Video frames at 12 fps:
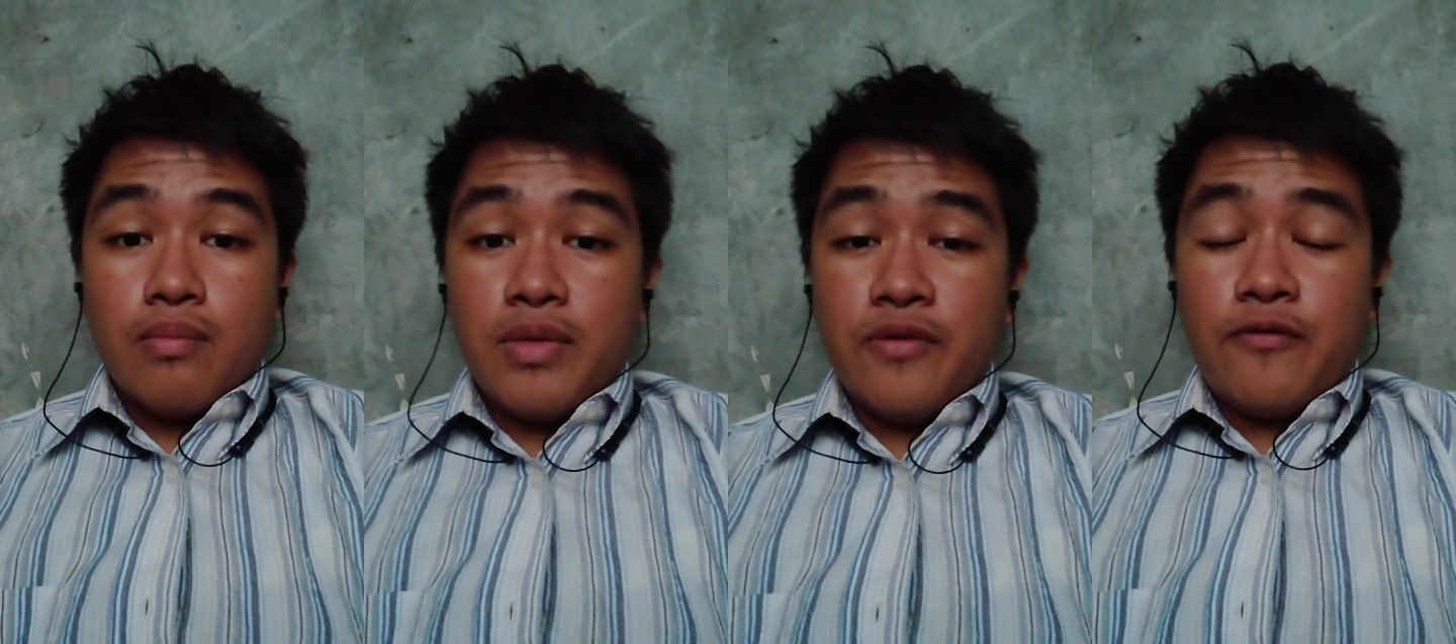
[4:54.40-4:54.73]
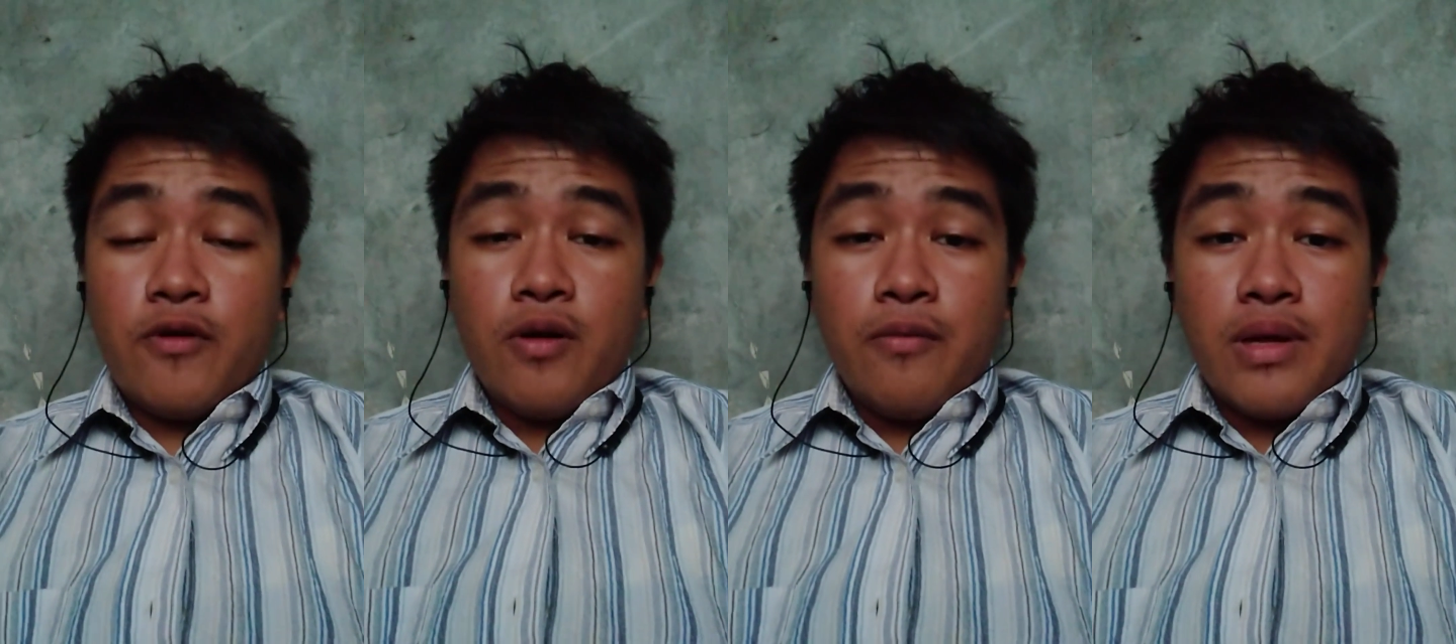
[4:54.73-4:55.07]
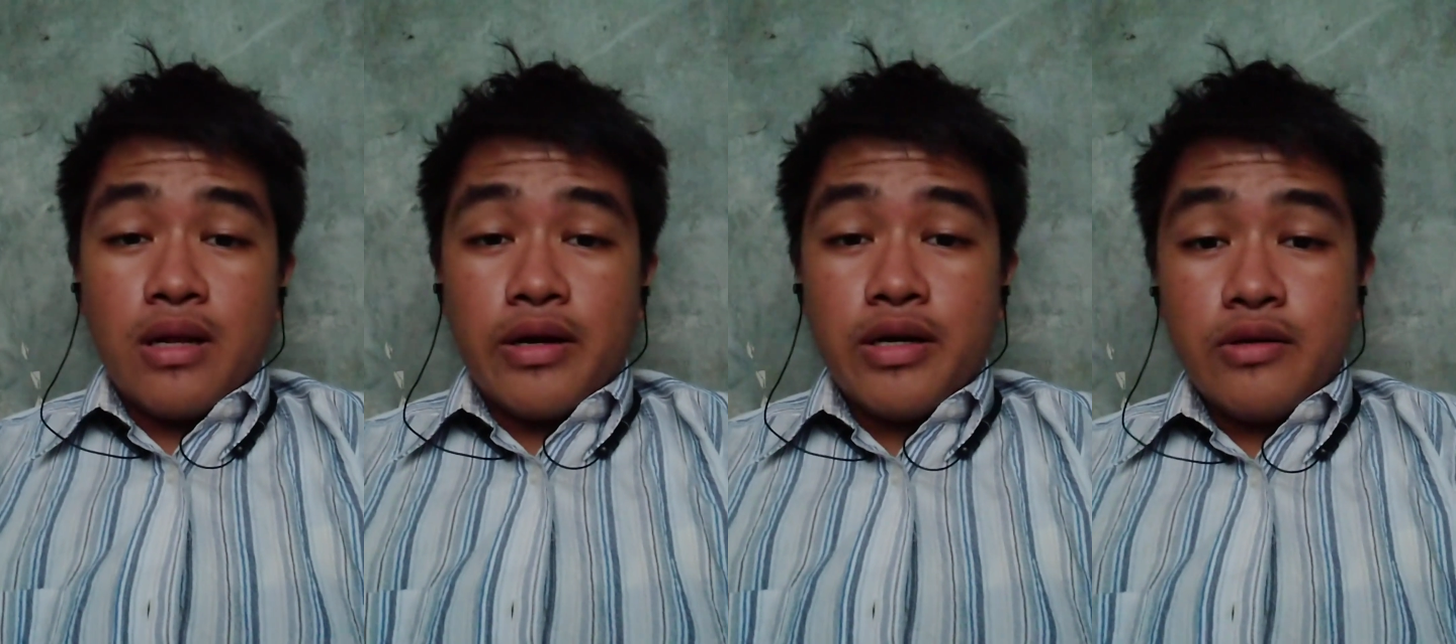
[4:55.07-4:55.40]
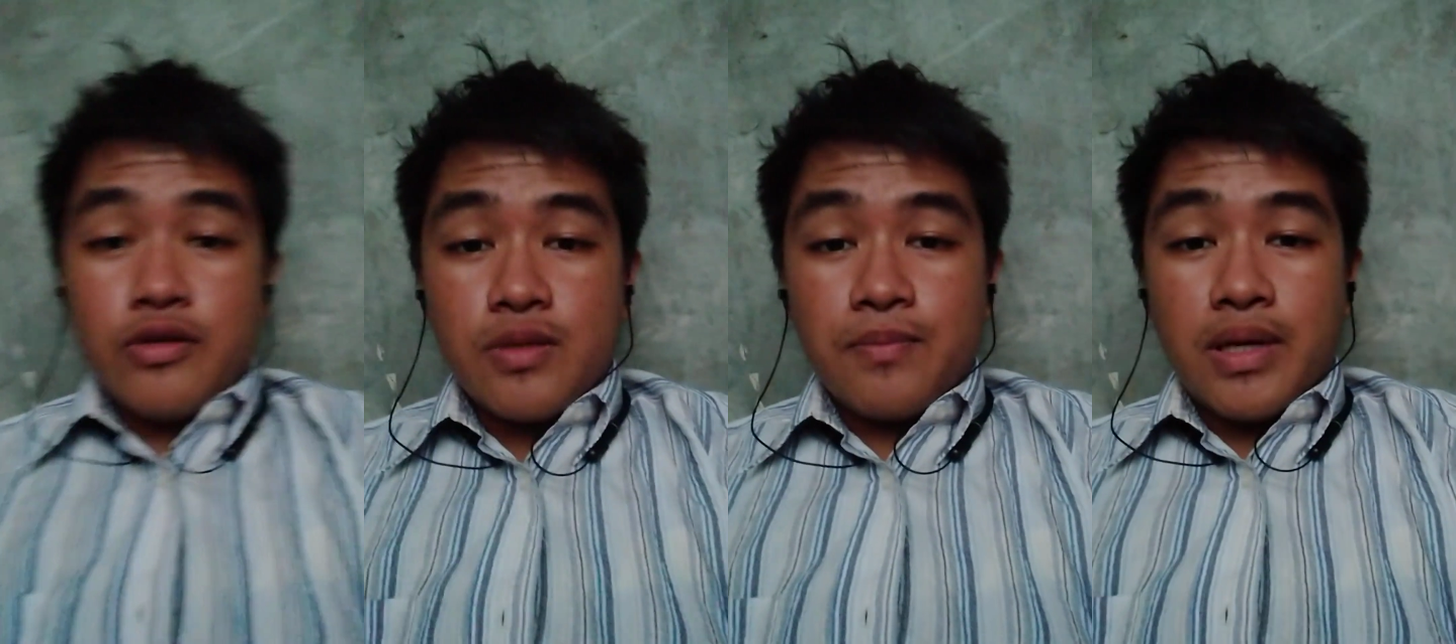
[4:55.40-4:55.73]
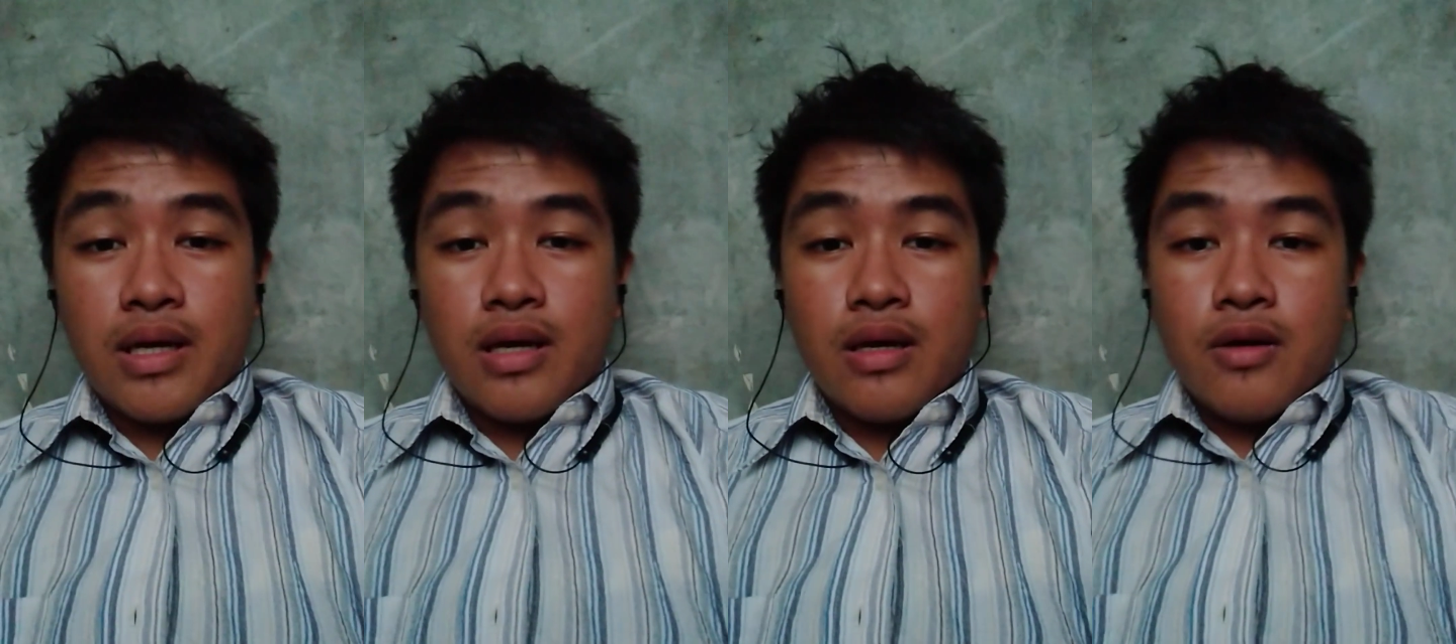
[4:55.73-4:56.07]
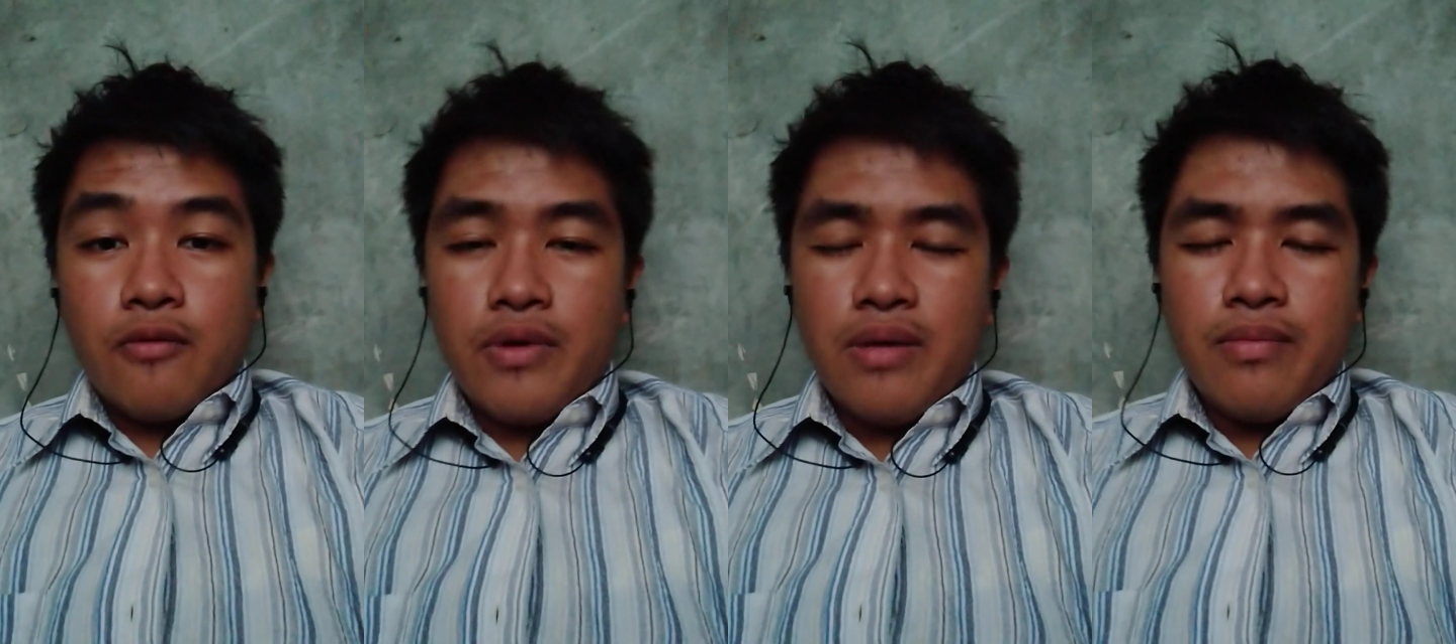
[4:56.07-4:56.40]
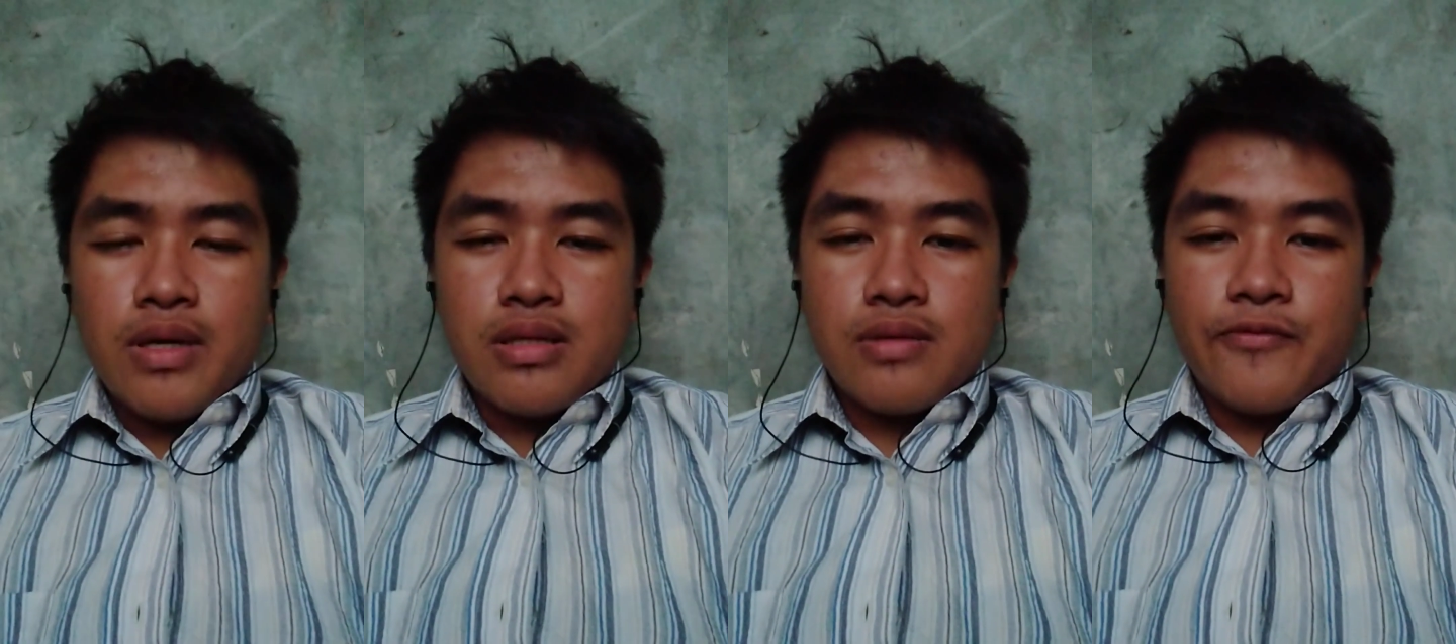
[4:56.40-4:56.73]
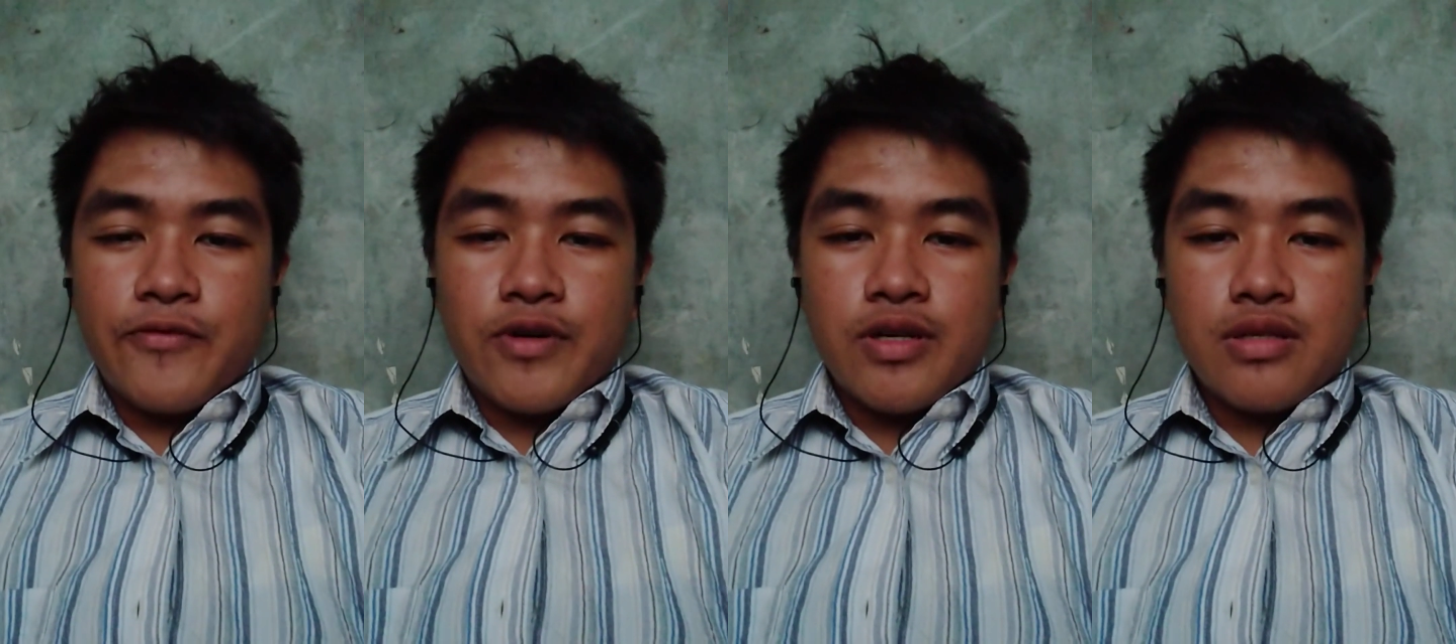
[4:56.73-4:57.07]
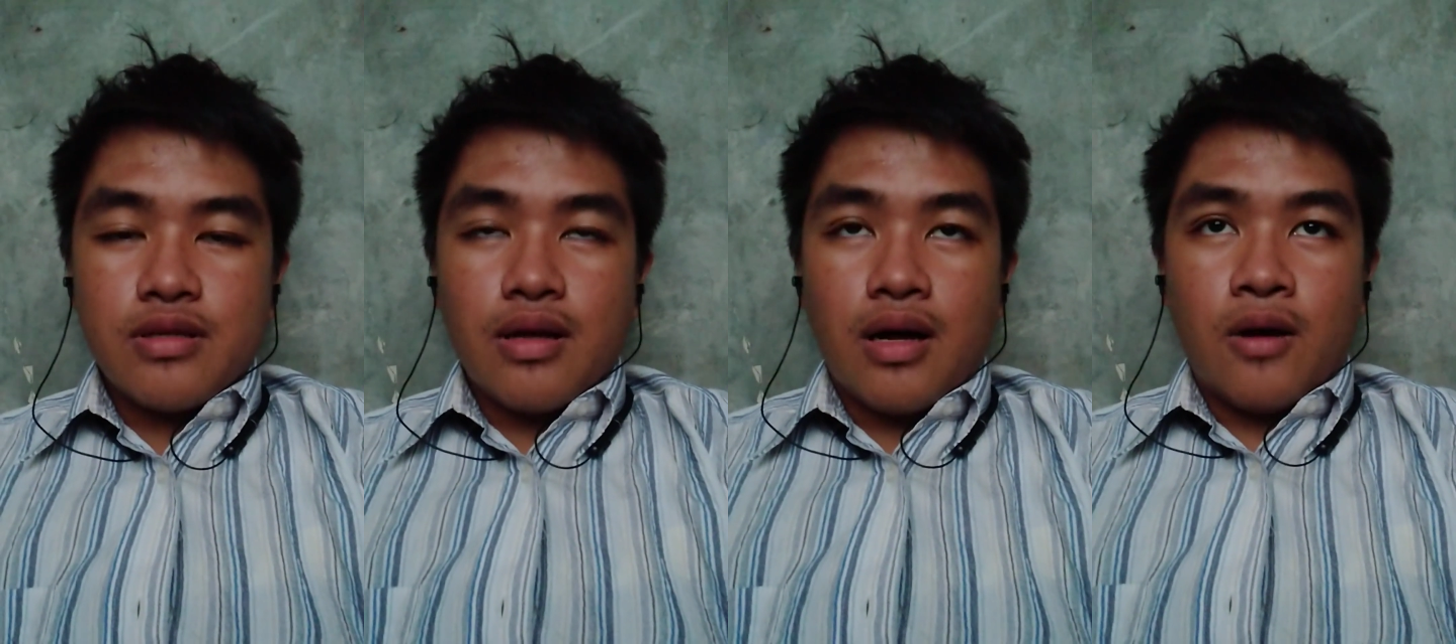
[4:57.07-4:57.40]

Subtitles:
before we learn to speak, we must first